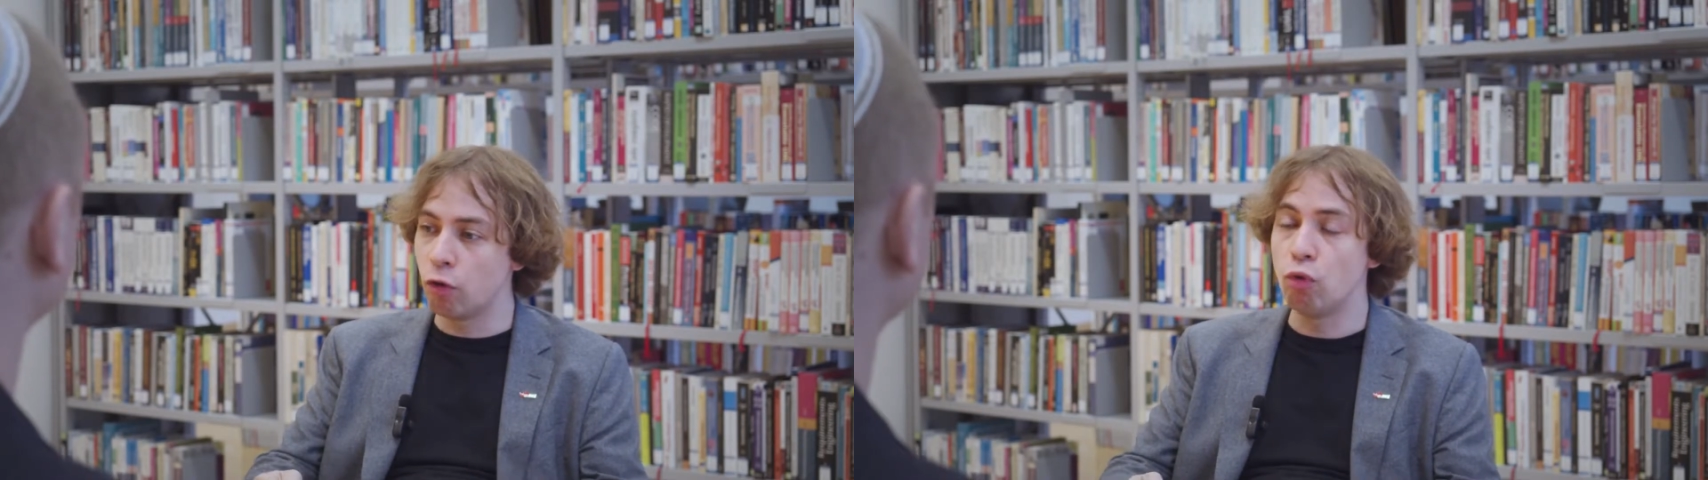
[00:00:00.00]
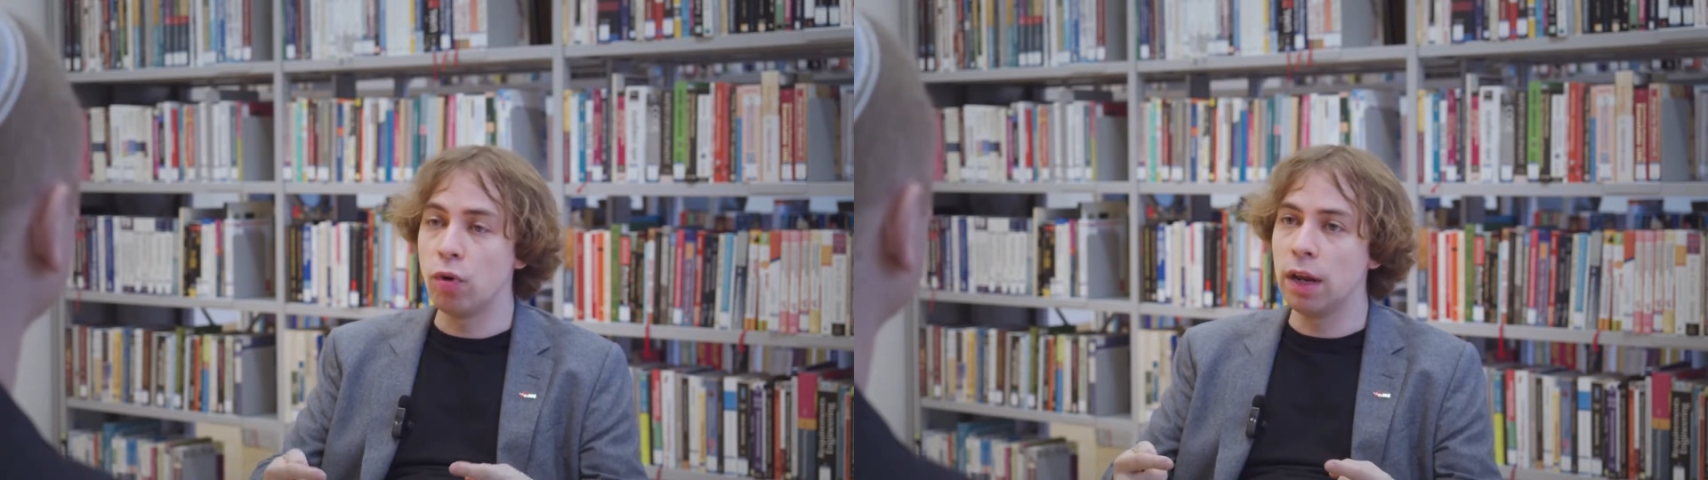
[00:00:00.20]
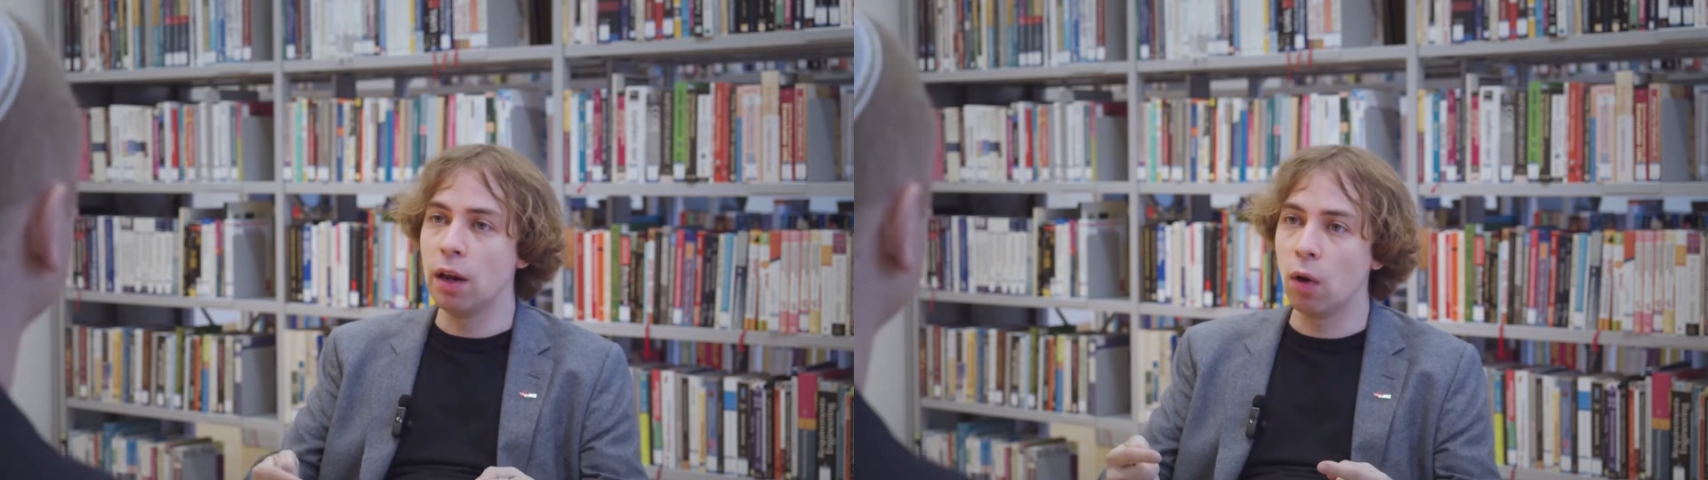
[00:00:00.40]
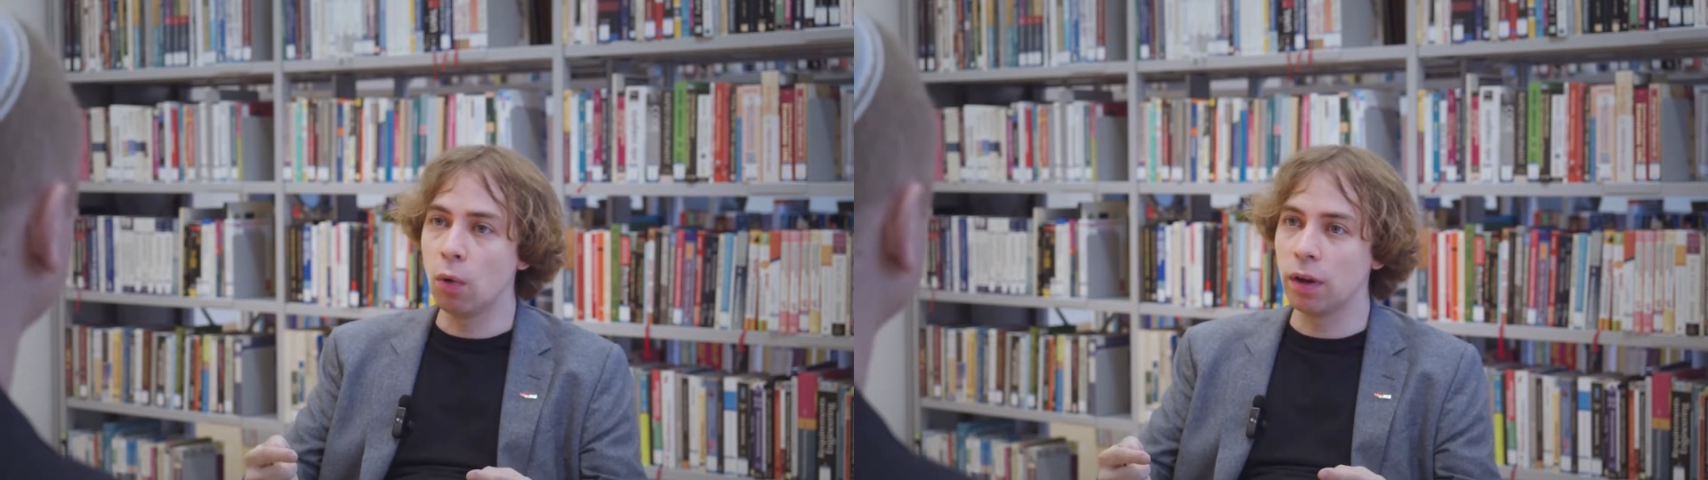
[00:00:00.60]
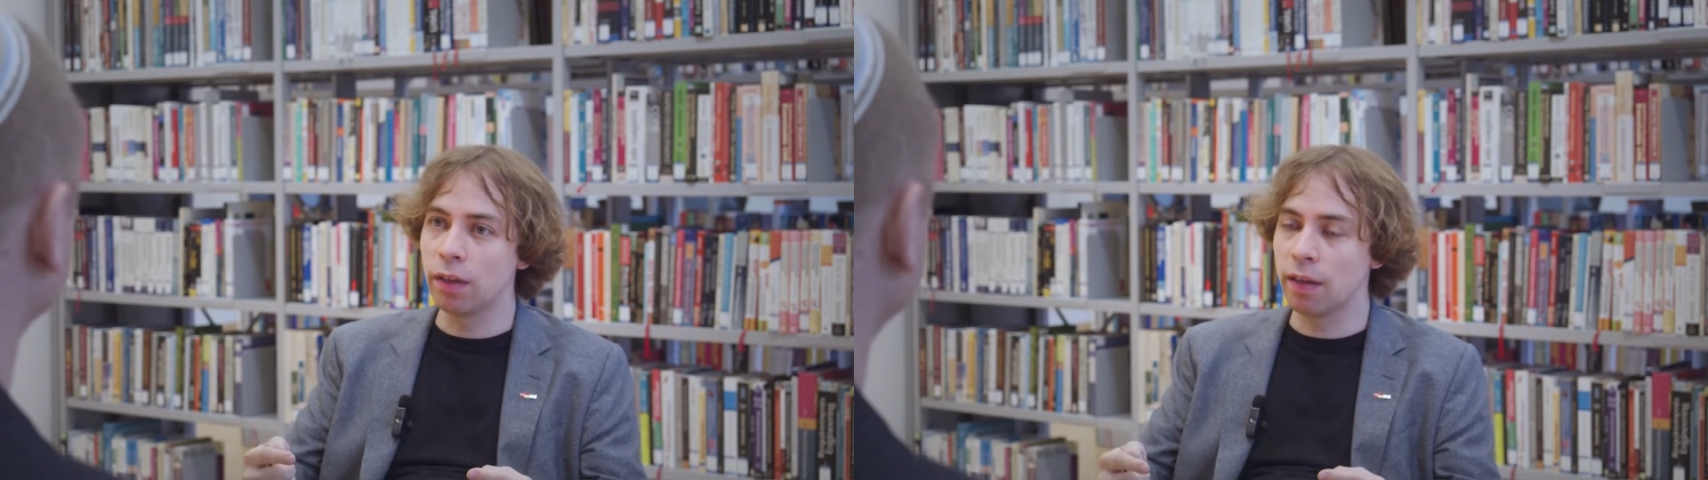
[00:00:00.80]

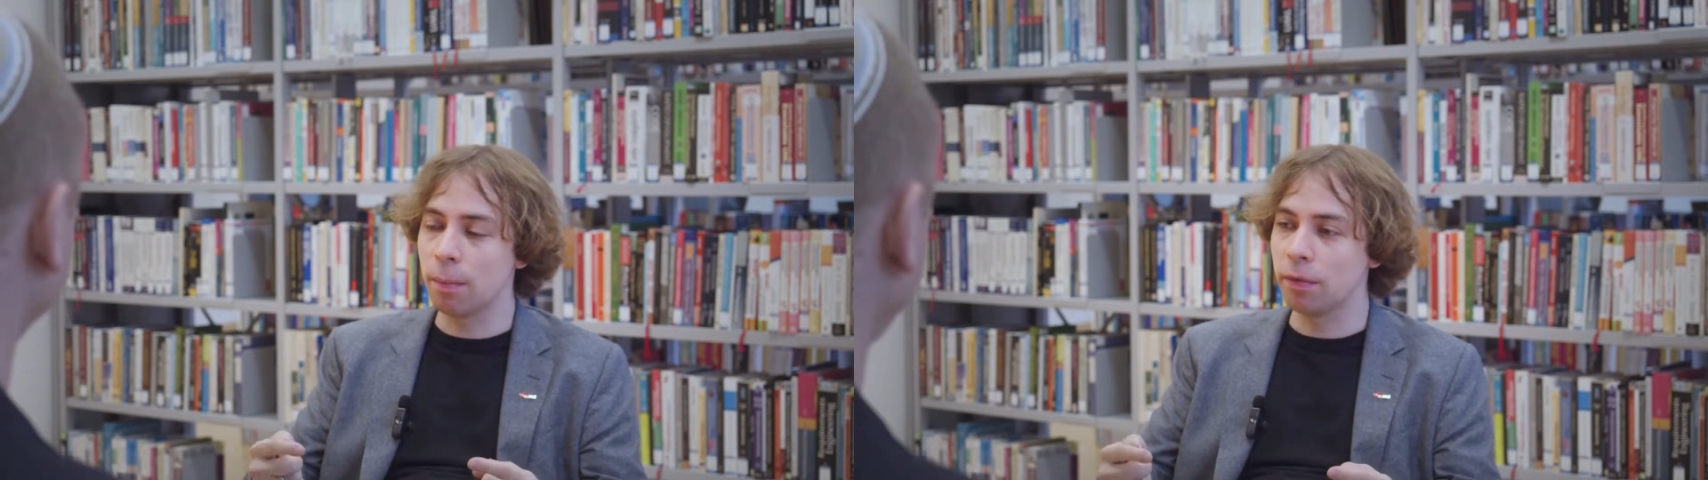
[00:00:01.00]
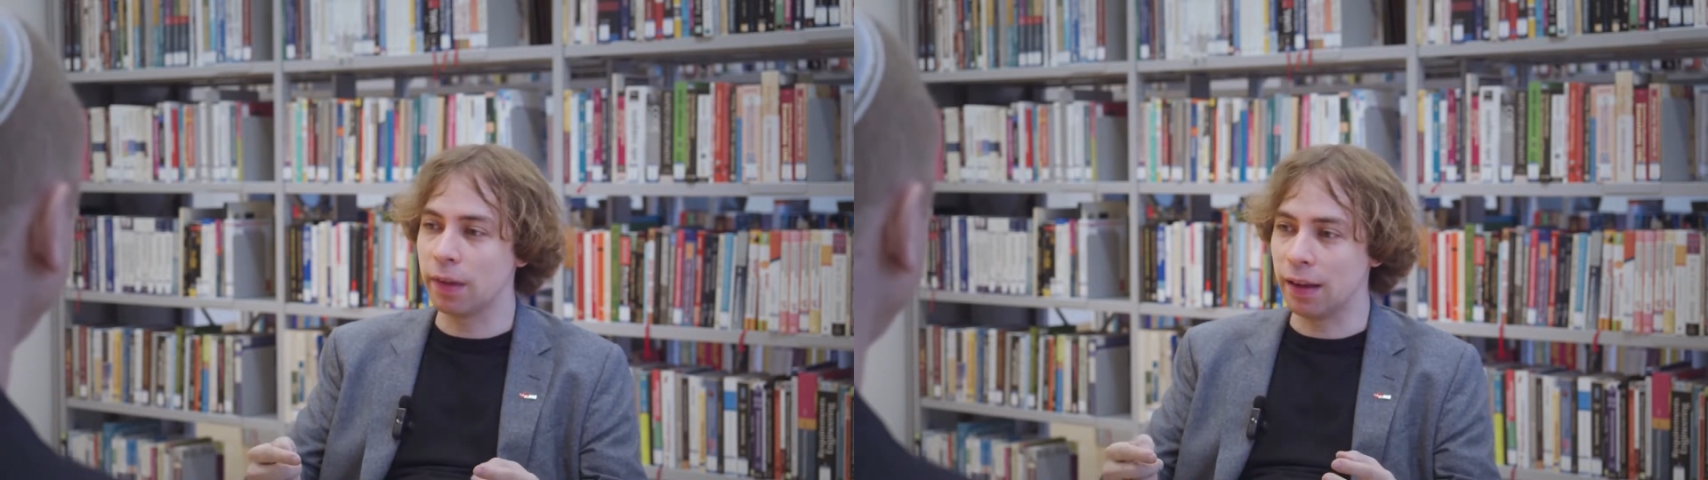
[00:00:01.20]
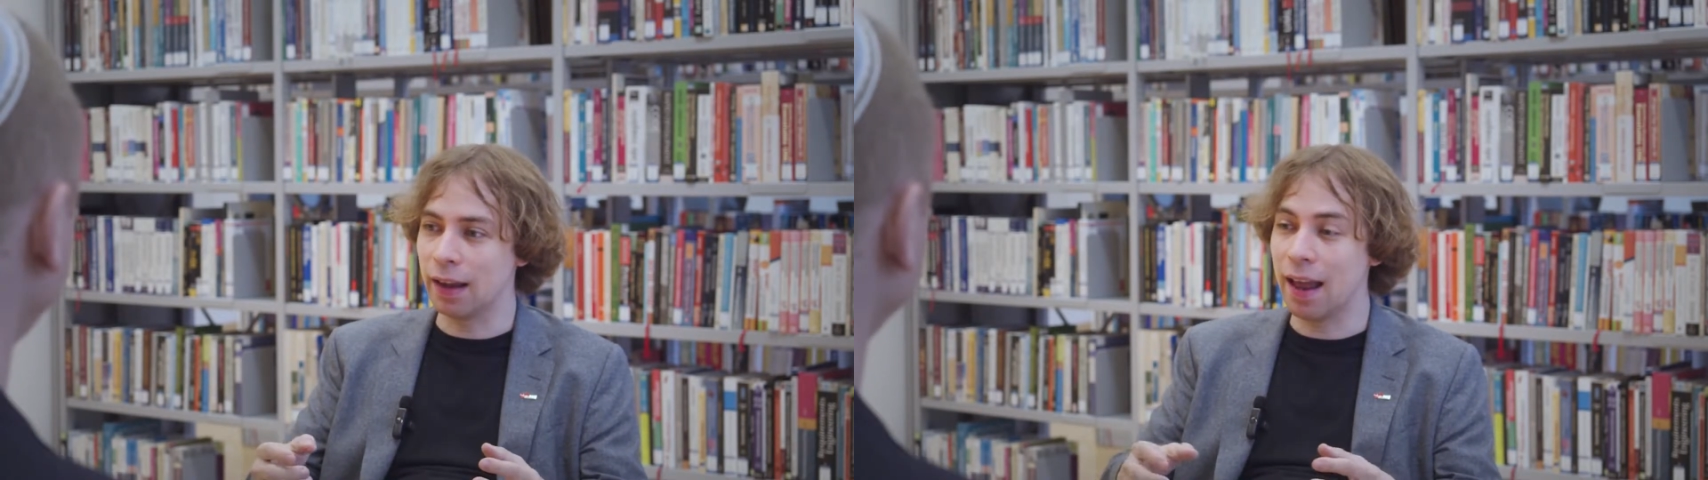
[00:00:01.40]
reloaded something